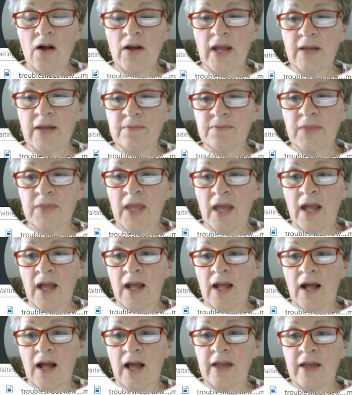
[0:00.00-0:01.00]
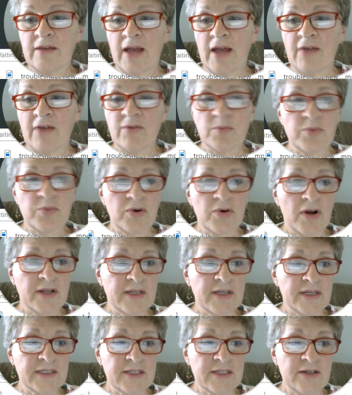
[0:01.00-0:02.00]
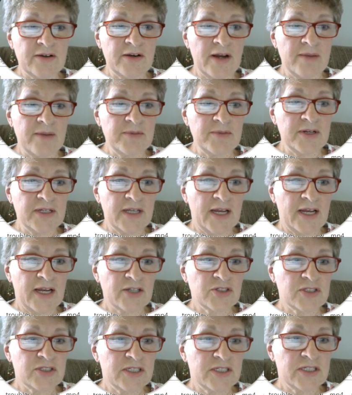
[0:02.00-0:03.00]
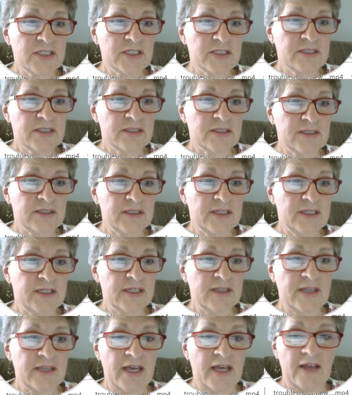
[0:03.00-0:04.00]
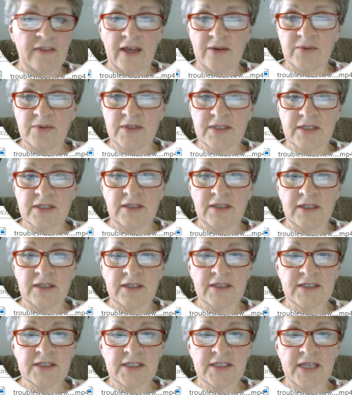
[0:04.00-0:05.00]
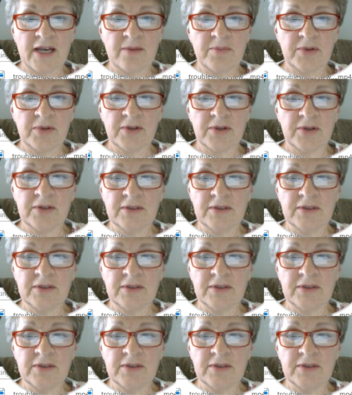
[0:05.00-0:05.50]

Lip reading: right, I have a product here. I'm going to actually just delete that. That was a little sample.